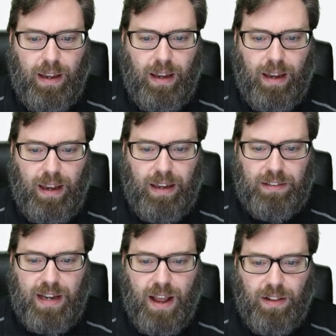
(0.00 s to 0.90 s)

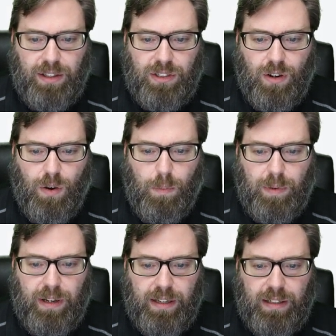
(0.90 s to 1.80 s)
And now let's
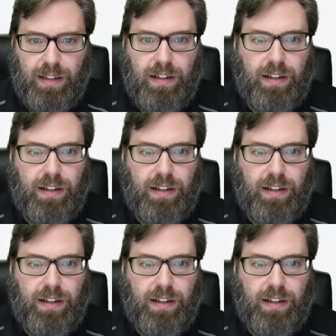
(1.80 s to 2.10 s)
open it in